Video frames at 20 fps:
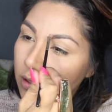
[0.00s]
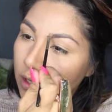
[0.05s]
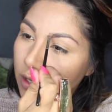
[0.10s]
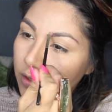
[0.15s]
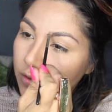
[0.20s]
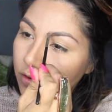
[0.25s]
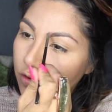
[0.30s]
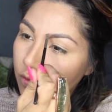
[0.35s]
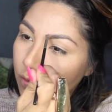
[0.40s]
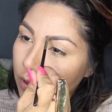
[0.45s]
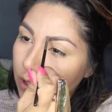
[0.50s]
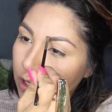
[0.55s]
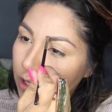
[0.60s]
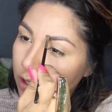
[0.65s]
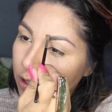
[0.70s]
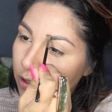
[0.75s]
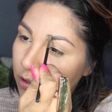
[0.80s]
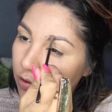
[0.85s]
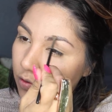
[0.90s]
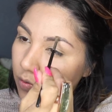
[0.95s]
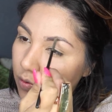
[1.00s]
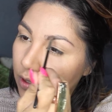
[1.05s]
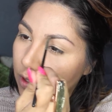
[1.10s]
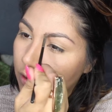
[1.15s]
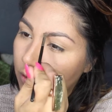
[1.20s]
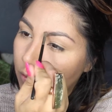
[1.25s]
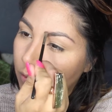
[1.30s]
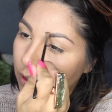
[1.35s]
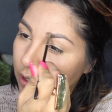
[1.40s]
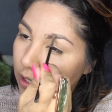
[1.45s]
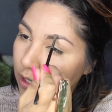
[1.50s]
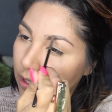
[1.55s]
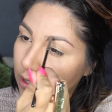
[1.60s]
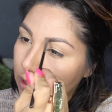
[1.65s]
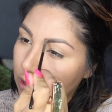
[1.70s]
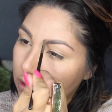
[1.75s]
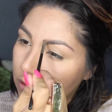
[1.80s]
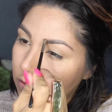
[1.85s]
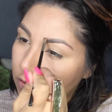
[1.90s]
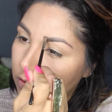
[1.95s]
I just wanted to do a quick
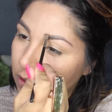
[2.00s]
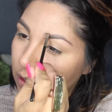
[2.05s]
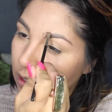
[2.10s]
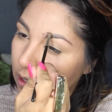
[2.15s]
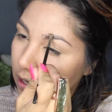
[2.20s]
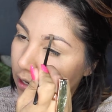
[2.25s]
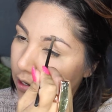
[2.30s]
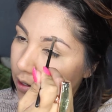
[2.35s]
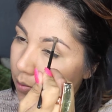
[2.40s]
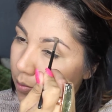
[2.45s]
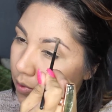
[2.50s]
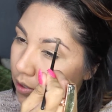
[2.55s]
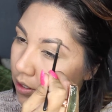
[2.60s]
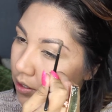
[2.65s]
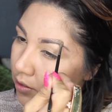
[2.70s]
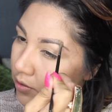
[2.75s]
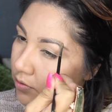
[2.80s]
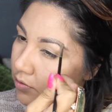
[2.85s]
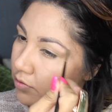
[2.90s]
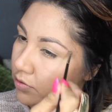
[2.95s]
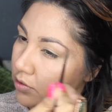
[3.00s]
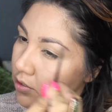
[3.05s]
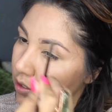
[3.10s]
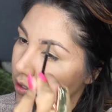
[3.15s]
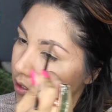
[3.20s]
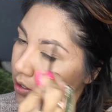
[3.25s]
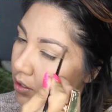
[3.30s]
and easy eyebrows,